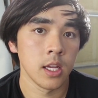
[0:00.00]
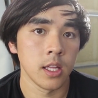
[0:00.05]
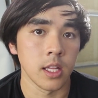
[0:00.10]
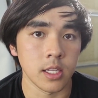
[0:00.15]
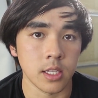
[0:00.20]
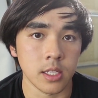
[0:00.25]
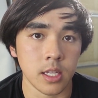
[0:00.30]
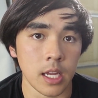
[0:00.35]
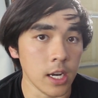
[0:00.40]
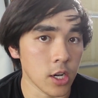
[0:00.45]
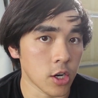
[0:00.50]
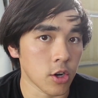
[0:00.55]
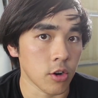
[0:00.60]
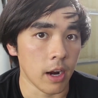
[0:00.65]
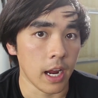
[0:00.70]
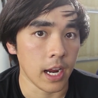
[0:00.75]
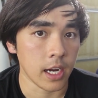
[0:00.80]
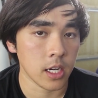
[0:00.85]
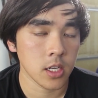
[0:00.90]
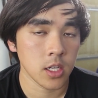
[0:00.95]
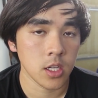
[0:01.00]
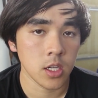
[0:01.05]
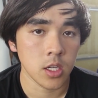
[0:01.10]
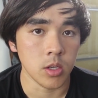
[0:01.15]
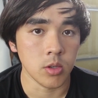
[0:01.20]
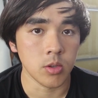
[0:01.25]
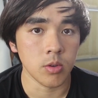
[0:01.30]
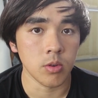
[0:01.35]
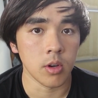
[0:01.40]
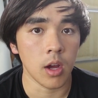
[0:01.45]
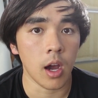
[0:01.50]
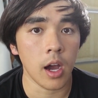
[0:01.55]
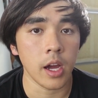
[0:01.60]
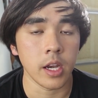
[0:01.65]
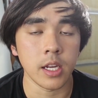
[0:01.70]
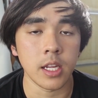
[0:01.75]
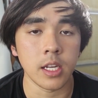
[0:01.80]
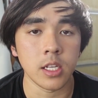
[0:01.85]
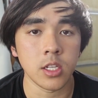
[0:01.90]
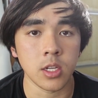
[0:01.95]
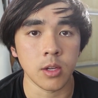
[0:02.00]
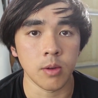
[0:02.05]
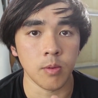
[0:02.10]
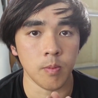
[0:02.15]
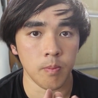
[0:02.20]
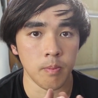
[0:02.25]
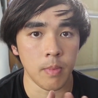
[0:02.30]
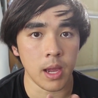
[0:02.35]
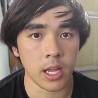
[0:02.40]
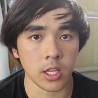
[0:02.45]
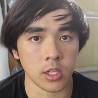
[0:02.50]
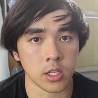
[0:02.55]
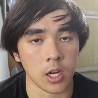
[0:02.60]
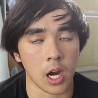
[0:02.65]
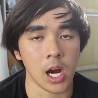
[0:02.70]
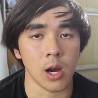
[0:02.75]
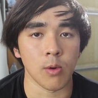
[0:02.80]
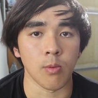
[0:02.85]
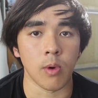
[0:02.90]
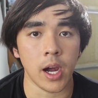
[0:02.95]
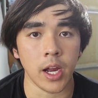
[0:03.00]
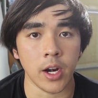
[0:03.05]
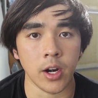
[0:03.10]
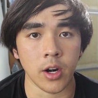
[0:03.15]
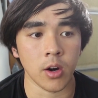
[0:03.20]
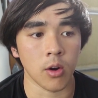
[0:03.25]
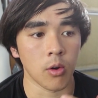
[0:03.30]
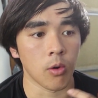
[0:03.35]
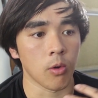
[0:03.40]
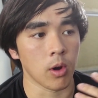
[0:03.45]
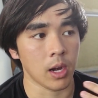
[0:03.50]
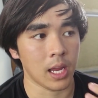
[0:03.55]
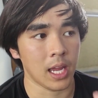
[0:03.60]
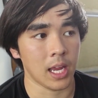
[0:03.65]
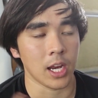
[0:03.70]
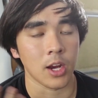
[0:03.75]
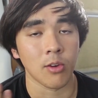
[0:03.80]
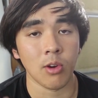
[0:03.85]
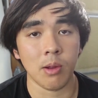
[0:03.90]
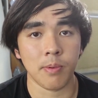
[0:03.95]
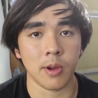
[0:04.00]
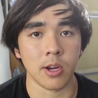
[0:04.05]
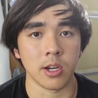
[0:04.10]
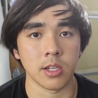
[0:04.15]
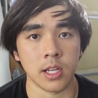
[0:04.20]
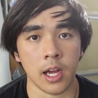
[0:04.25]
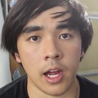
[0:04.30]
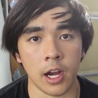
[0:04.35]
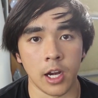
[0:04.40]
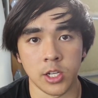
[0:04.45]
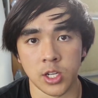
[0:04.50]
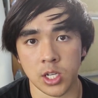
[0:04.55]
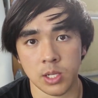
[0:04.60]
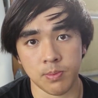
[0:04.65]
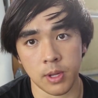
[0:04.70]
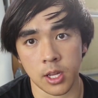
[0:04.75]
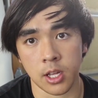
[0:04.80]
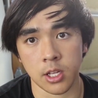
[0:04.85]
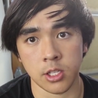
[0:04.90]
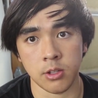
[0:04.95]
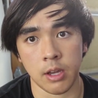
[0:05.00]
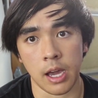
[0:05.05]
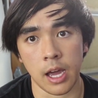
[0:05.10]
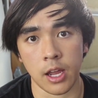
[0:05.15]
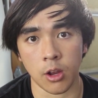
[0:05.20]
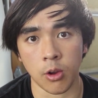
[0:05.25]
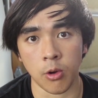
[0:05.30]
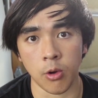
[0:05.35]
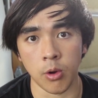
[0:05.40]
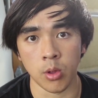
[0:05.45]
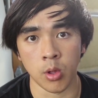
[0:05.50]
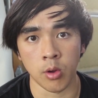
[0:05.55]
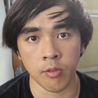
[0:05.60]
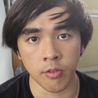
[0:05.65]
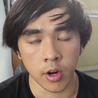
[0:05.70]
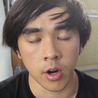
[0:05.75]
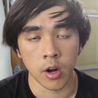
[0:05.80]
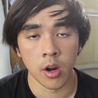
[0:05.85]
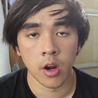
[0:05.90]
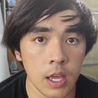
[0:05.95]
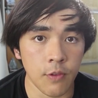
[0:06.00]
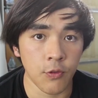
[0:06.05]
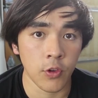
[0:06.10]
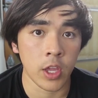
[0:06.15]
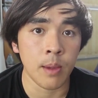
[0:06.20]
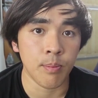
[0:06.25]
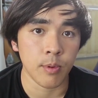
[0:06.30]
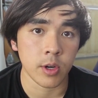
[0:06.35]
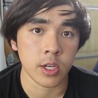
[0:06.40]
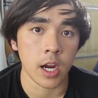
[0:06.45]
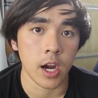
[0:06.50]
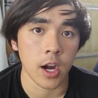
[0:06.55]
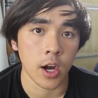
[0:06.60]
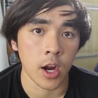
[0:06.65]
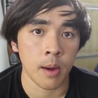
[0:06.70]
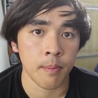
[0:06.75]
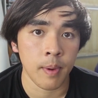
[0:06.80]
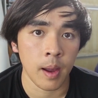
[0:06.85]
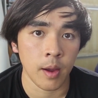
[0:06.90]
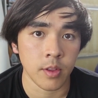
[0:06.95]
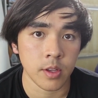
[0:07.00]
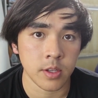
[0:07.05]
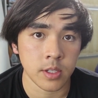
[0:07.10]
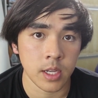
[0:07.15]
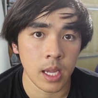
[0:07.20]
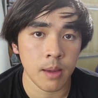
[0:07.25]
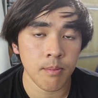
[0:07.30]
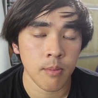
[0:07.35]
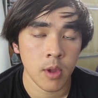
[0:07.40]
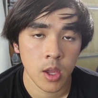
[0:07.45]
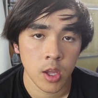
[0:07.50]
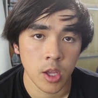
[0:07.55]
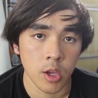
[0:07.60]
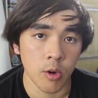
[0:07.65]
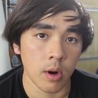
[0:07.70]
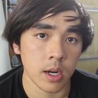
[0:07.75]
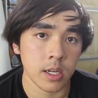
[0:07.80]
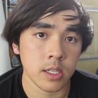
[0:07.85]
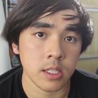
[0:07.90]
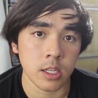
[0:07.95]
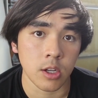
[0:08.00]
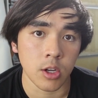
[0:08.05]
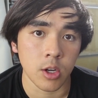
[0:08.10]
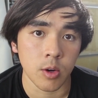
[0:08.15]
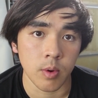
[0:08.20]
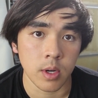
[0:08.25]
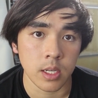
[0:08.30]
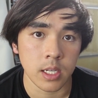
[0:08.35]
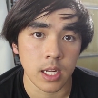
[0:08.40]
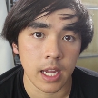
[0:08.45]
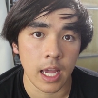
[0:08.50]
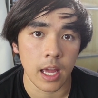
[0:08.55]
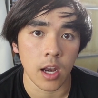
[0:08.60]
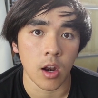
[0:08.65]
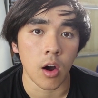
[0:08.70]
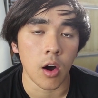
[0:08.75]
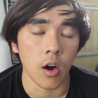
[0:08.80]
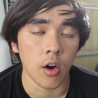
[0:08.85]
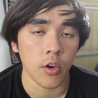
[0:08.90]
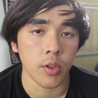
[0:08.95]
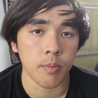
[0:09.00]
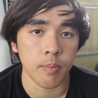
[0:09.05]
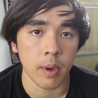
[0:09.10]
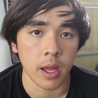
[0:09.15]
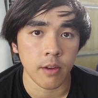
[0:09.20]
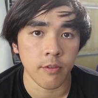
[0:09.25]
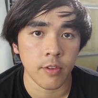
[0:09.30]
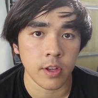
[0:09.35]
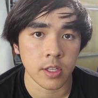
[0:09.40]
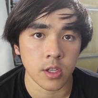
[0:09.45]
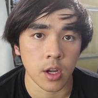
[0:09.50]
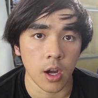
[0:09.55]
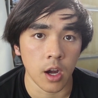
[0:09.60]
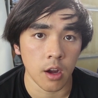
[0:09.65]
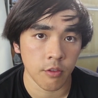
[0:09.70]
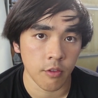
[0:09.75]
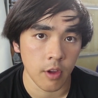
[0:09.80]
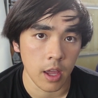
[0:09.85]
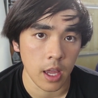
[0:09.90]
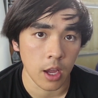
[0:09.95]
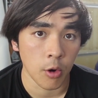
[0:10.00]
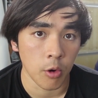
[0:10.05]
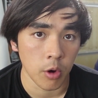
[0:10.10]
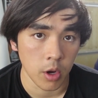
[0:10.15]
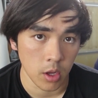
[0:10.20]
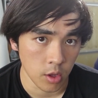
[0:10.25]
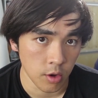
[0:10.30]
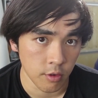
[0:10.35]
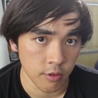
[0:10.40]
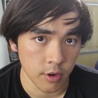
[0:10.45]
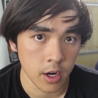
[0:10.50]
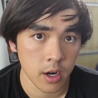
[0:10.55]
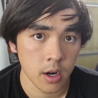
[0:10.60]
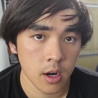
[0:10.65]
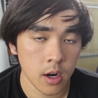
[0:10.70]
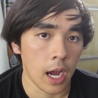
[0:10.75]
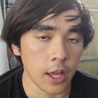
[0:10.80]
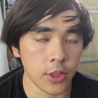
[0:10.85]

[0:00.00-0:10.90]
This is incorrect. You do not need to make the tire wider or get a grippier tire just because you add a coilover. If you keep your tire compound the same, you are still going to get all the benefits of a coilover.